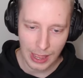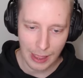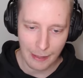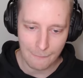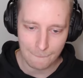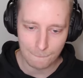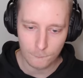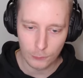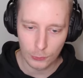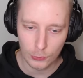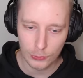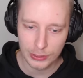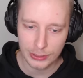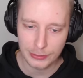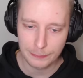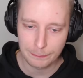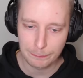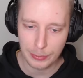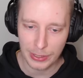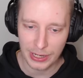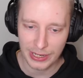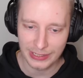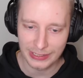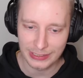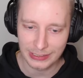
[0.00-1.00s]

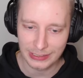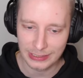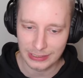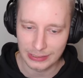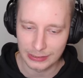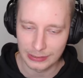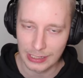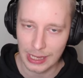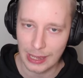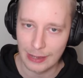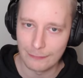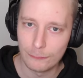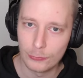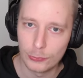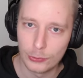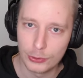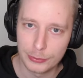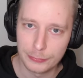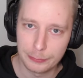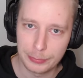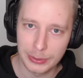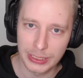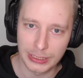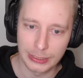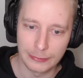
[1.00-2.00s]
Avoid panicking.
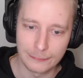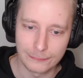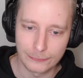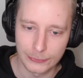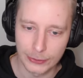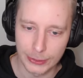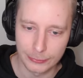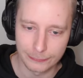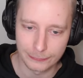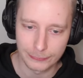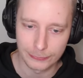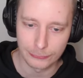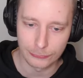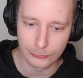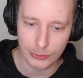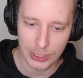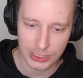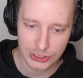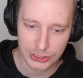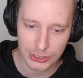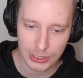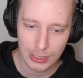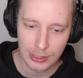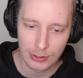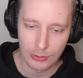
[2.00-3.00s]
Avoid being afraid of the
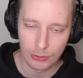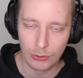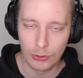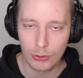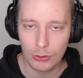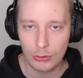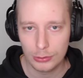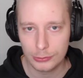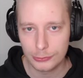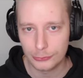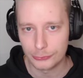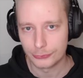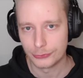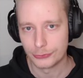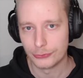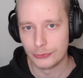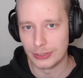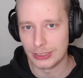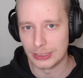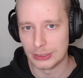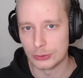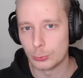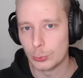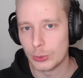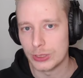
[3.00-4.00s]
rush. All you're
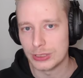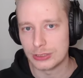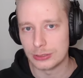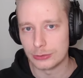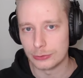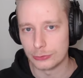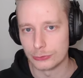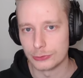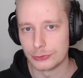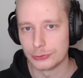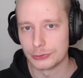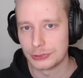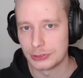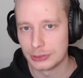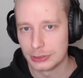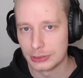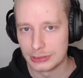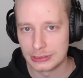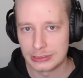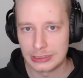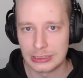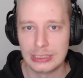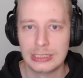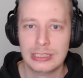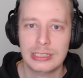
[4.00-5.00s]
doing is wasting your
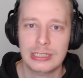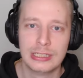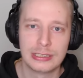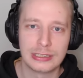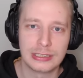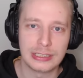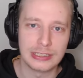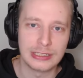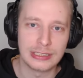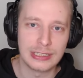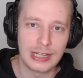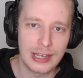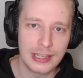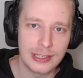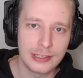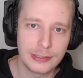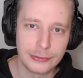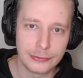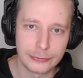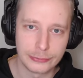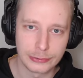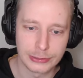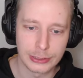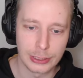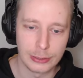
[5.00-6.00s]
utility, denying
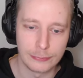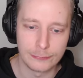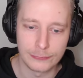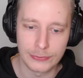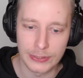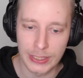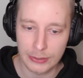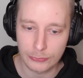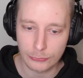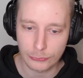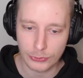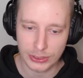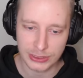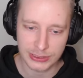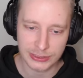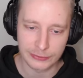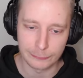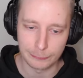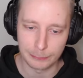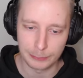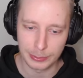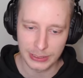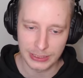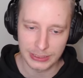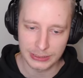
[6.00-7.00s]
yourself the
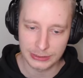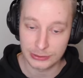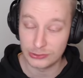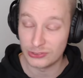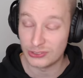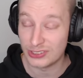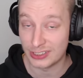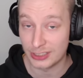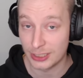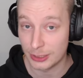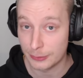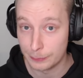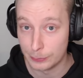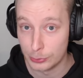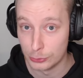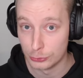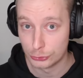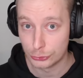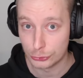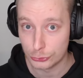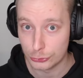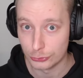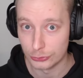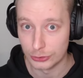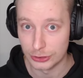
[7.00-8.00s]
aggressive plays. You cannot
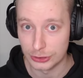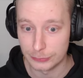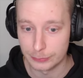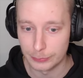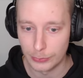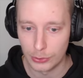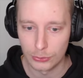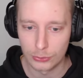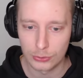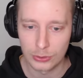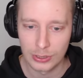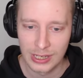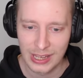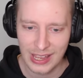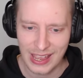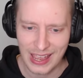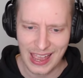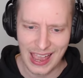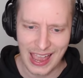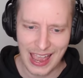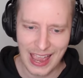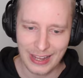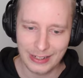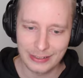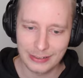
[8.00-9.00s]
push through the smoke,
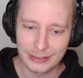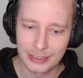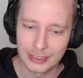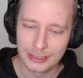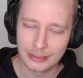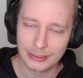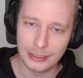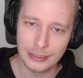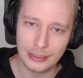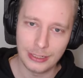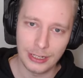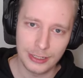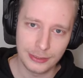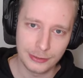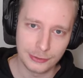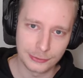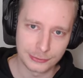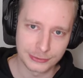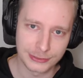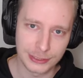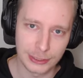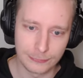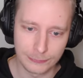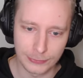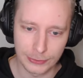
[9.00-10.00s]
and denying
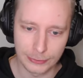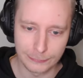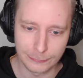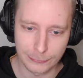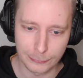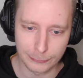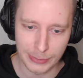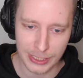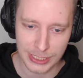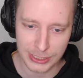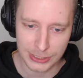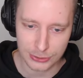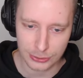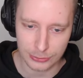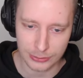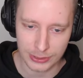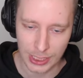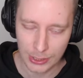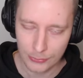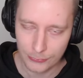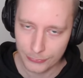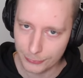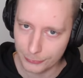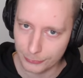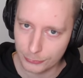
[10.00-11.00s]
yourself the information.
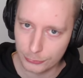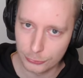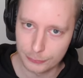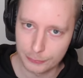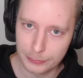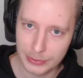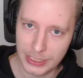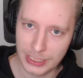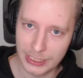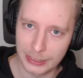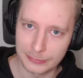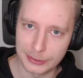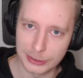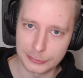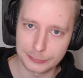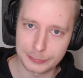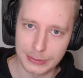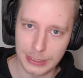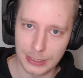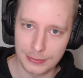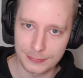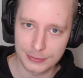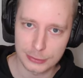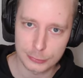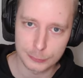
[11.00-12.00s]
Now there could be enemies
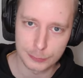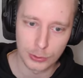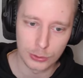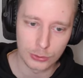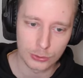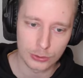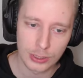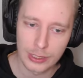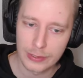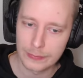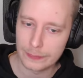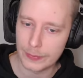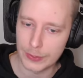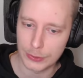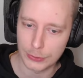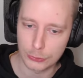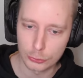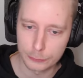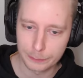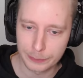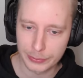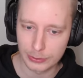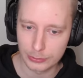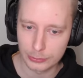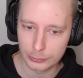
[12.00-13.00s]
behind the smoke, they
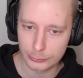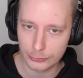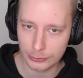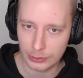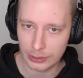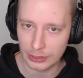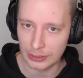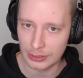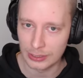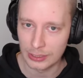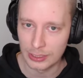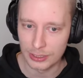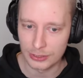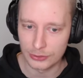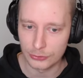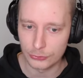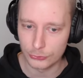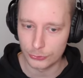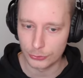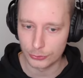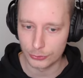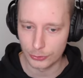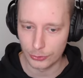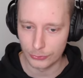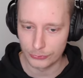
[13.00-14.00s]
could be lurking, you
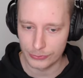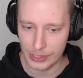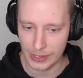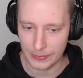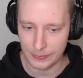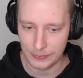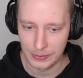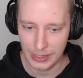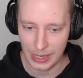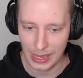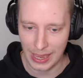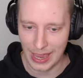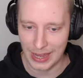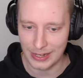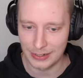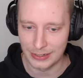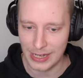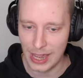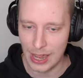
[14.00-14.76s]
don't know that, and